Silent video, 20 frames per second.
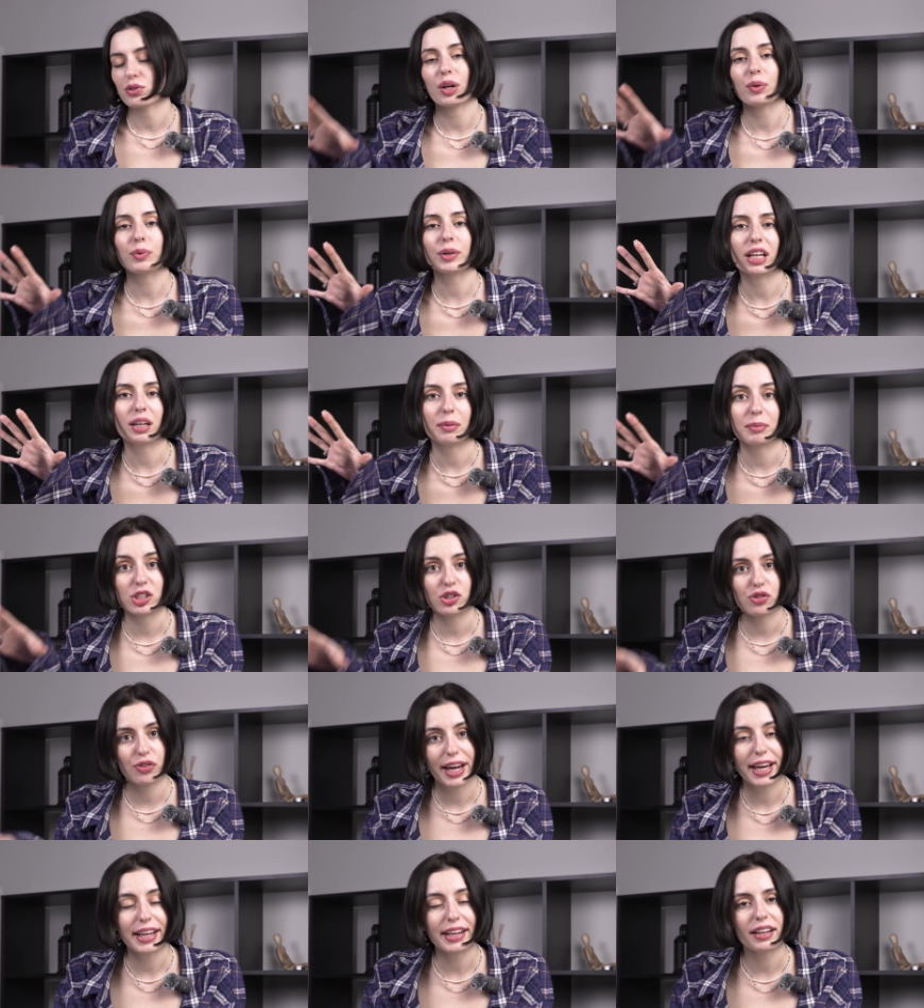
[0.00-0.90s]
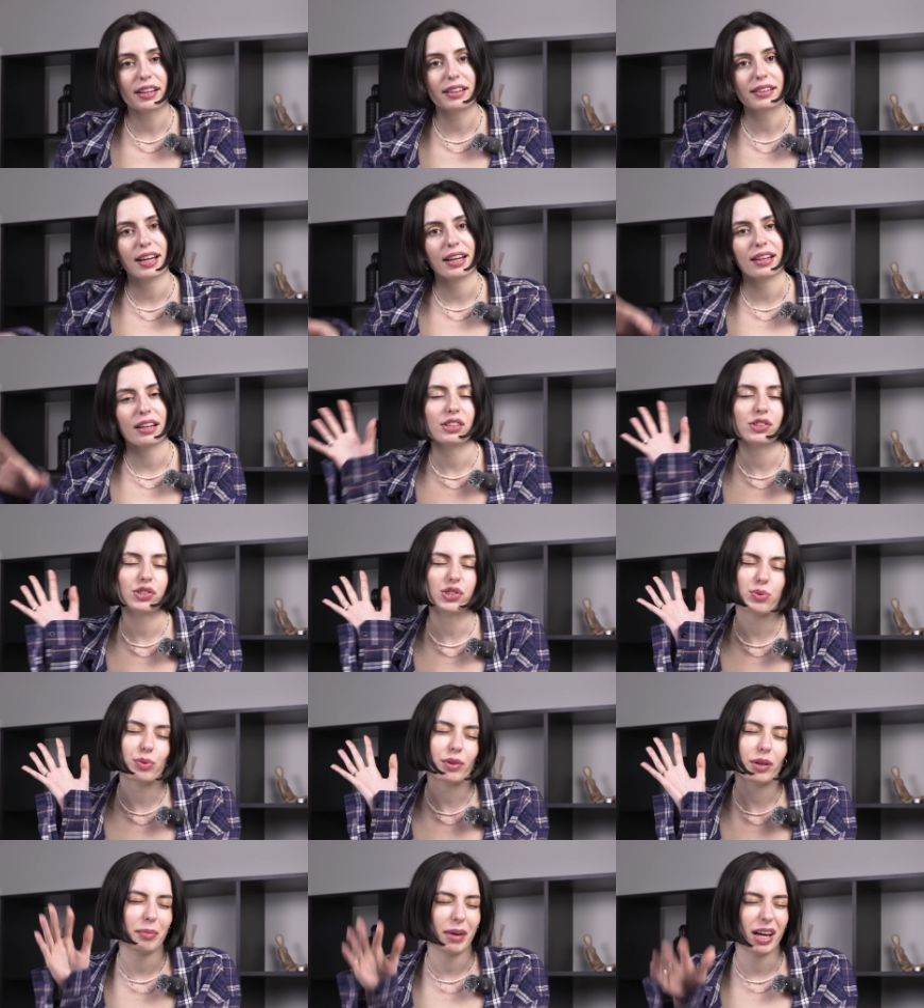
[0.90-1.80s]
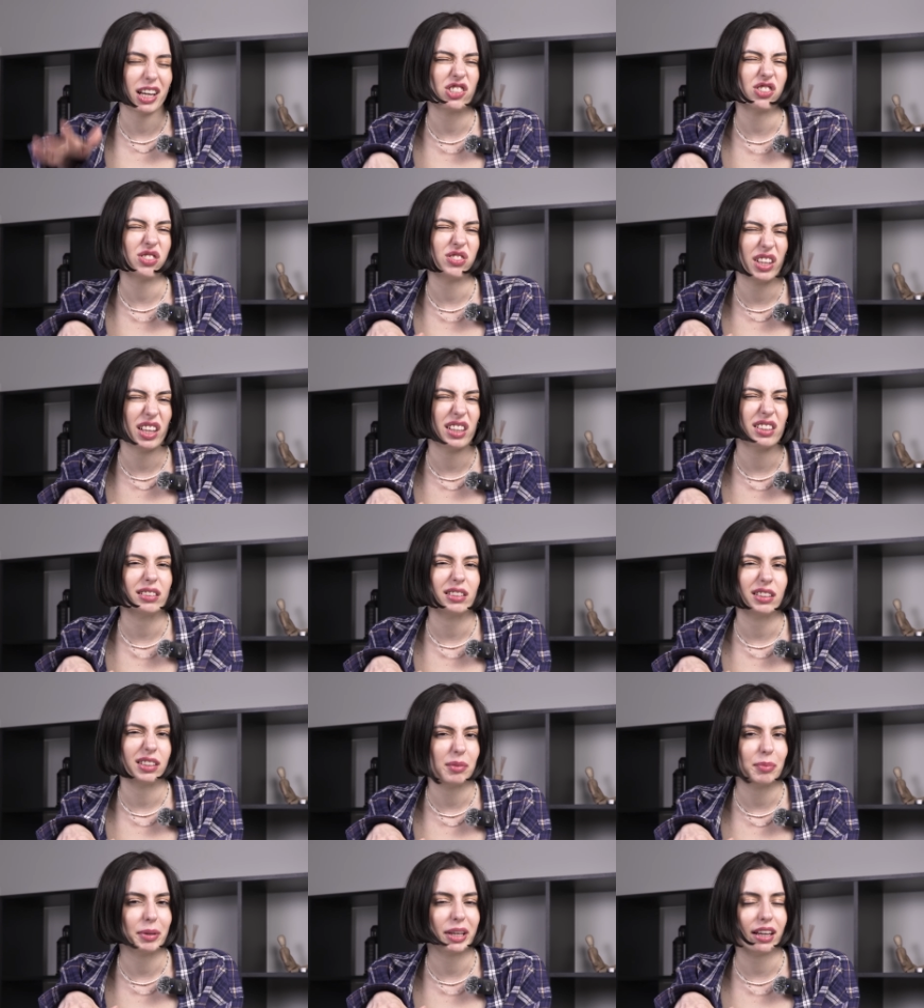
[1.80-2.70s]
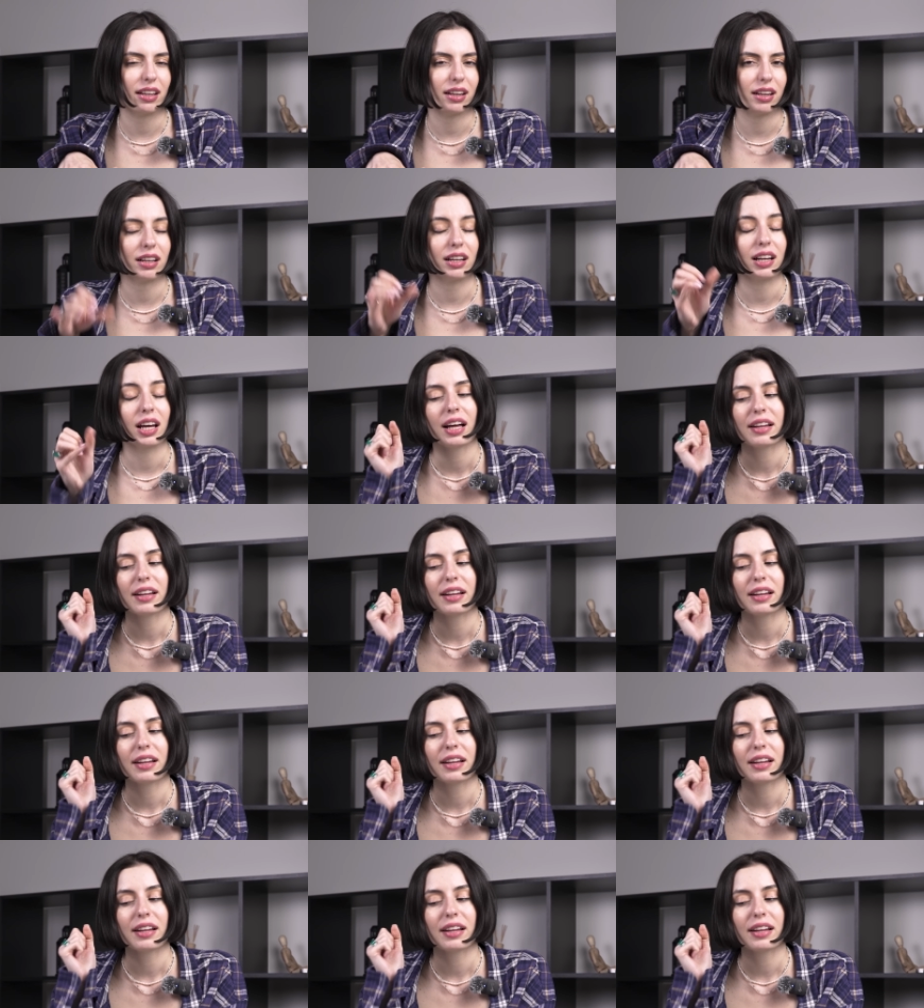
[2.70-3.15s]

Today we're going to be trading and I just want to mention that in the beginning